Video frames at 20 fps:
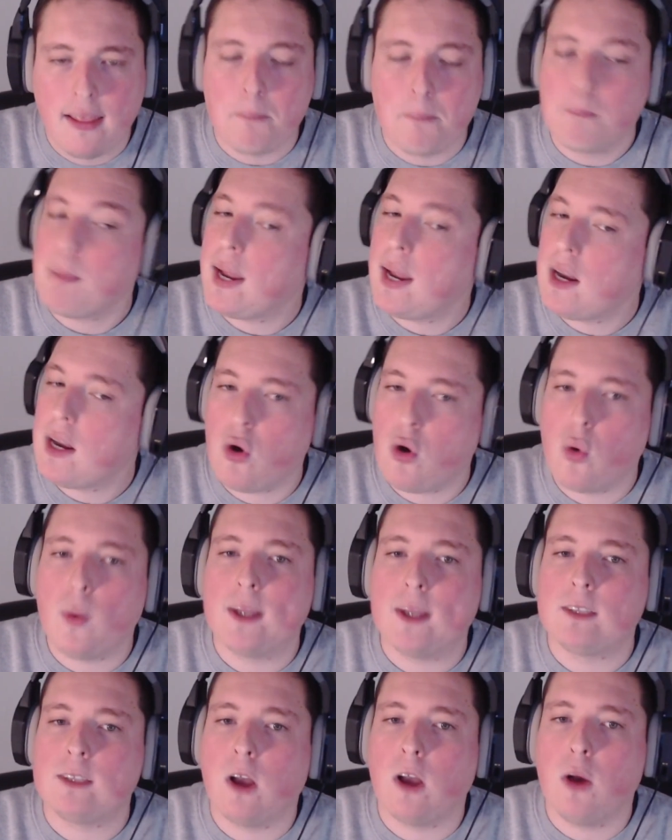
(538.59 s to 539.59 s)
May not
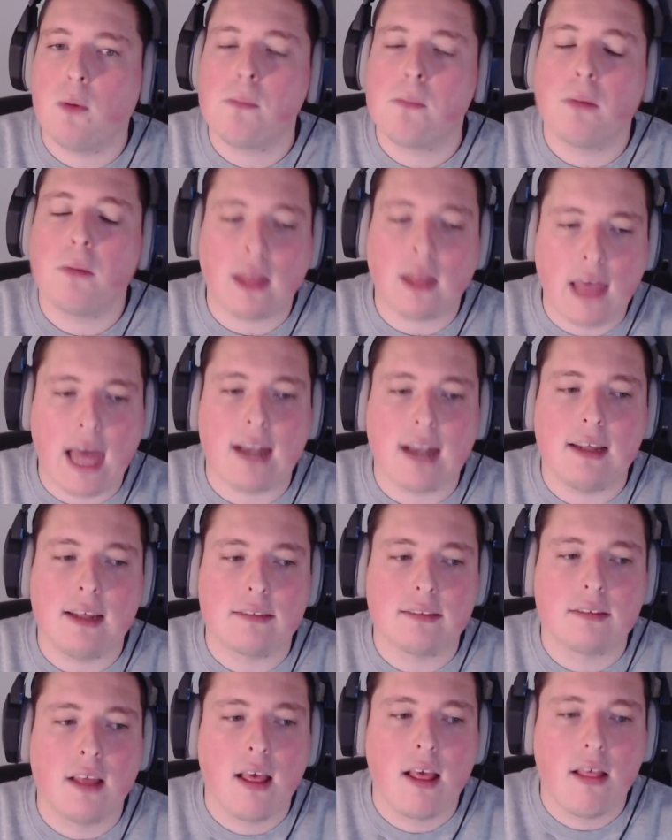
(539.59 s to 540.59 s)
always go, but that
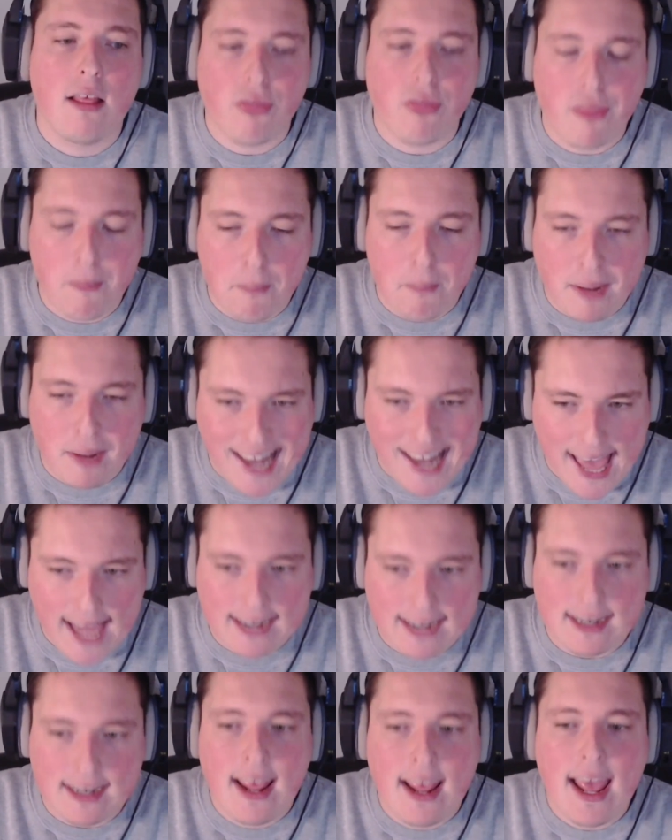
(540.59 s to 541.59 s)
is the
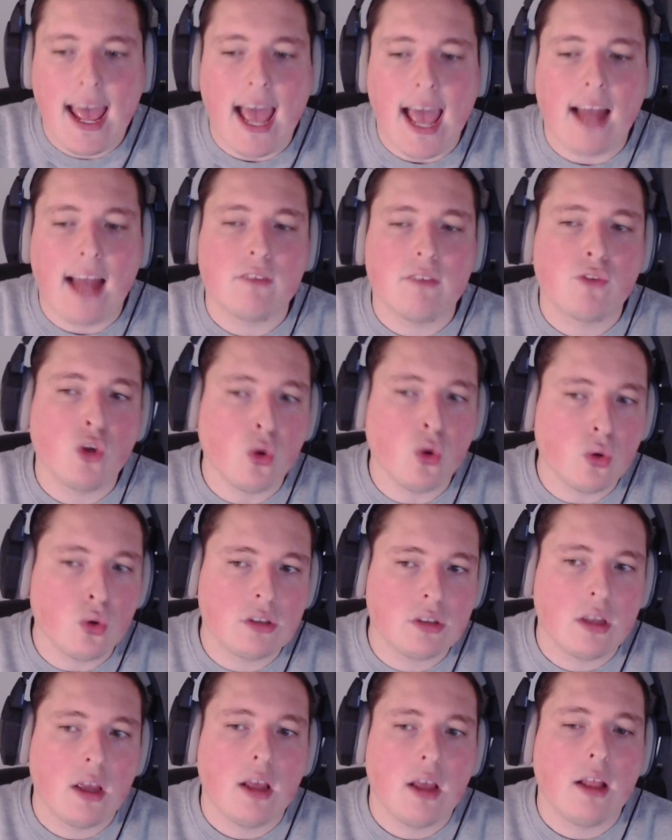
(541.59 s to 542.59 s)
plan. And of course,